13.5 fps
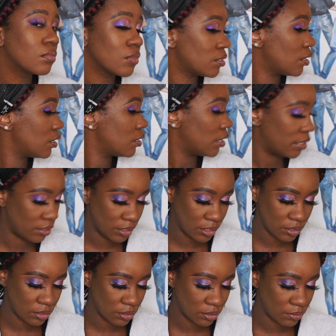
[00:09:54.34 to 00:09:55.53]
This highlighter
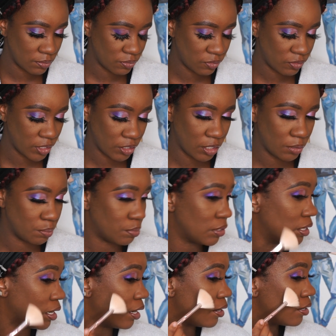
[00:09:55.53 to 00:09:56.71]
is very
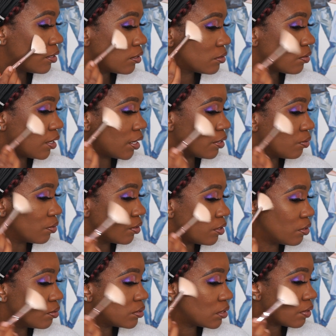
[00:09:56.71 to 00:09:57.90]
blotted, that's why I don't
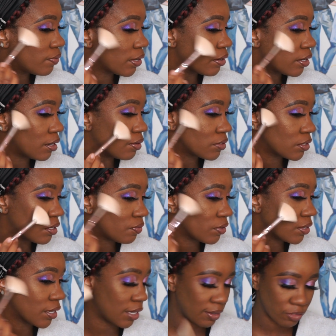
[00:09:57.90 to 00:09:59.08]
use it very often. I feel
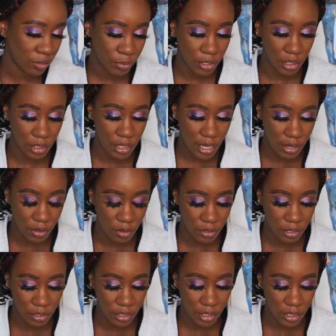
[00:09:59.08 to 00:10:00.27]
like I have to put a lot on
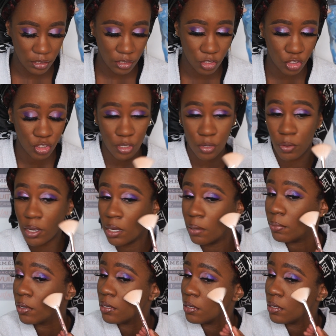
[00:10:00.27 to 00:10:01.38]
here to get it to show up.